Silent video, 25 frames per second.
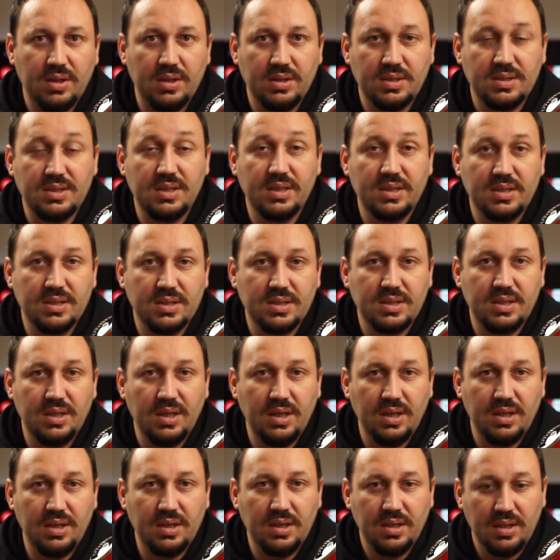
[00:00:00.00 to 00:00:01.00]

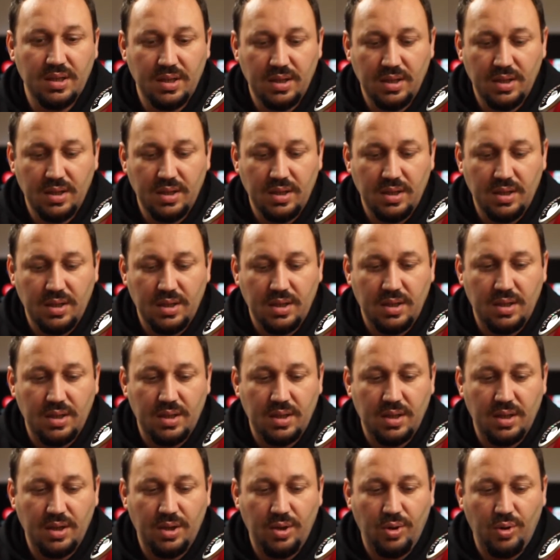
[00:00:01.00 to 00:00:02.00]
16
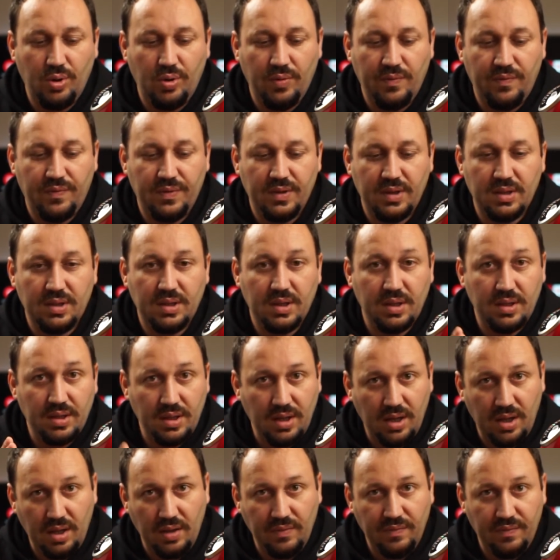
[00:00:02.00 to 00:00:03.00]
of it, and
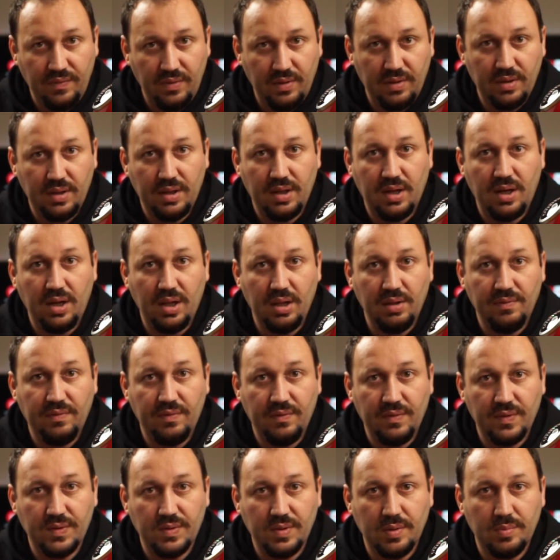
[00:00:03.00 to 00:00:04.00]
half
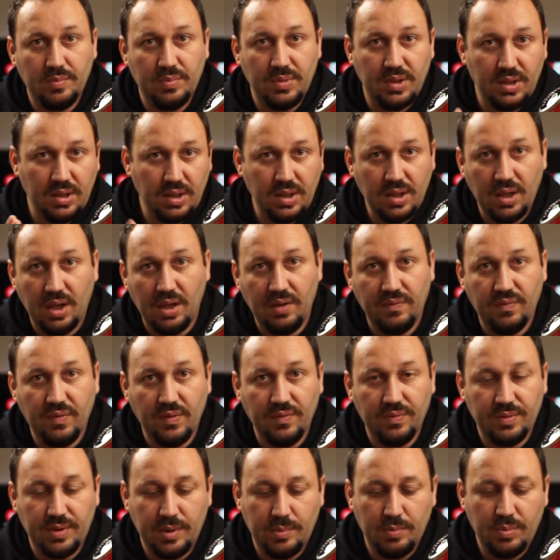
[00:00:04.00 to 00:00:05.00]
of them milk, half
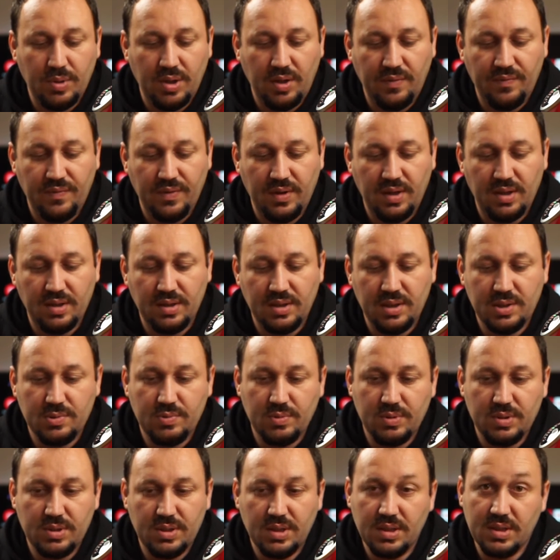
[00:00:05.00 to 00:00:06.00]
of them coffee, and
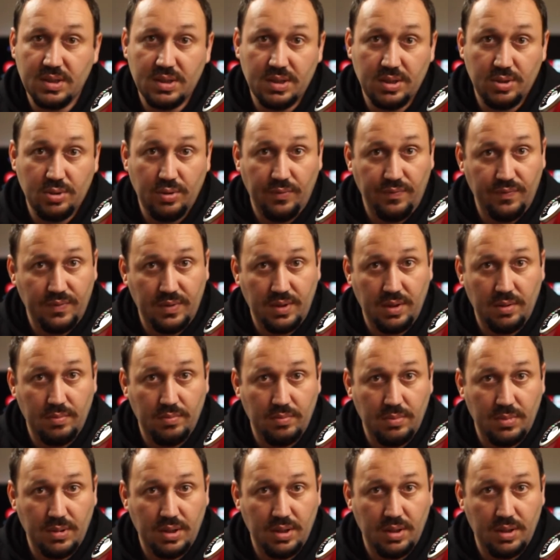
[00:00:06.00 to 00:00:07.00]
this one 16 of
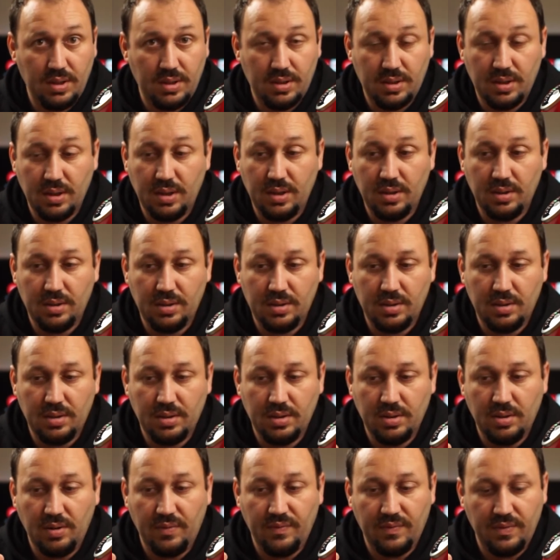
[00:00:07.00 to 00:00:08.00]
them regular
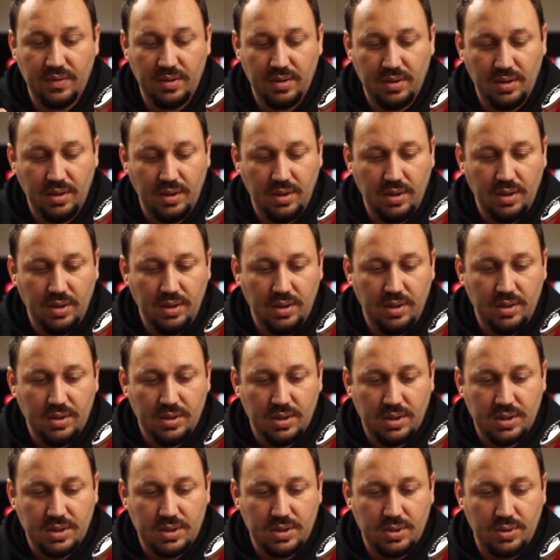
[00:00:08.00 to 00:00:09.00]
coffee.
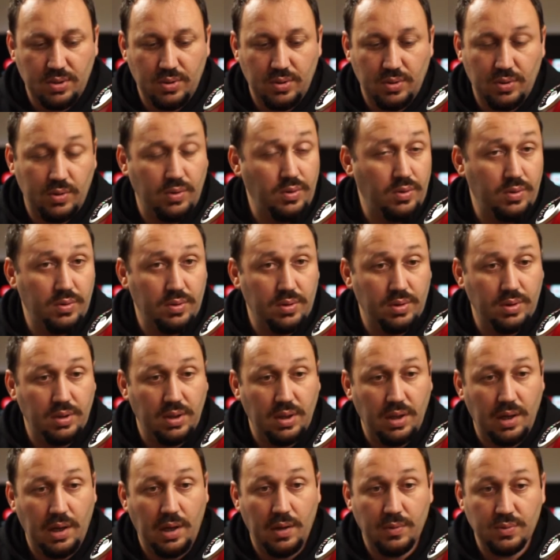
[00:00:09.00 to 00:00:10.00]
So
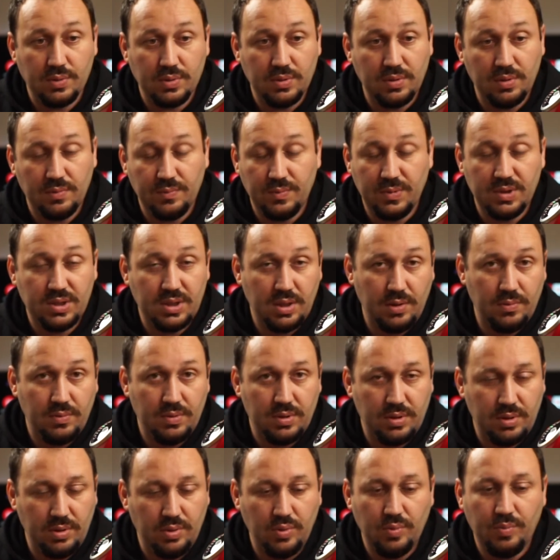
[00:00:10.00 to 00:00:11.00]

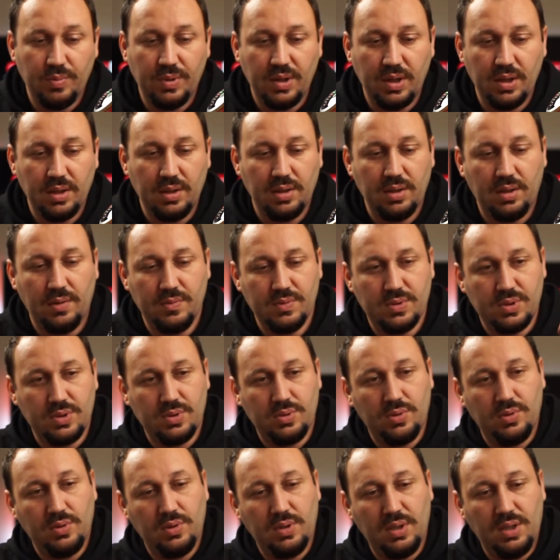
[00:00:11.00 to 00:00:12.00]
whichever you buy, how
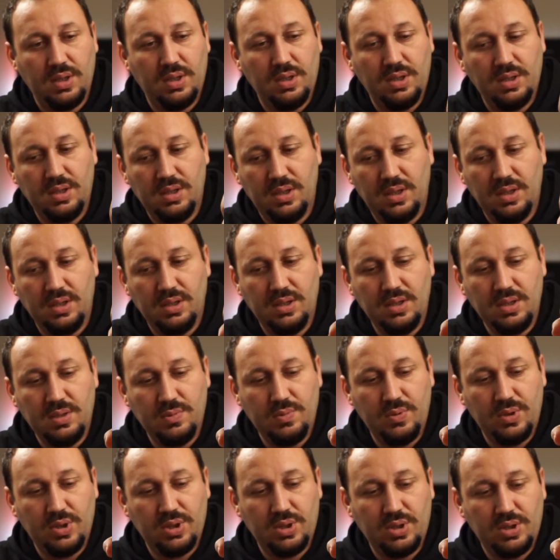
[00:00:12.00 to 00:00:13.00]
strong. And
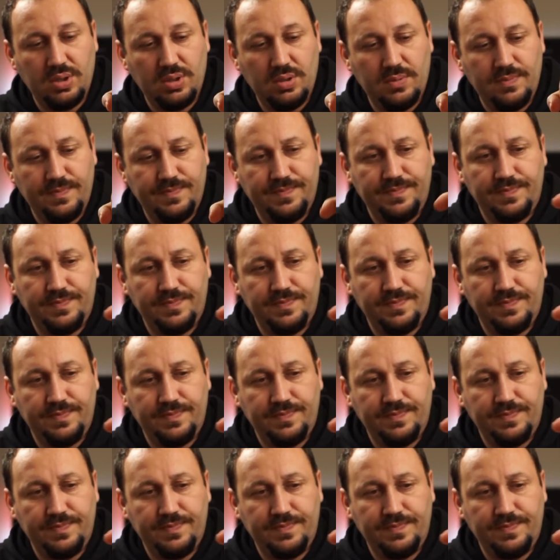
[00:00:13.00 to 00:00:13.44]
this version,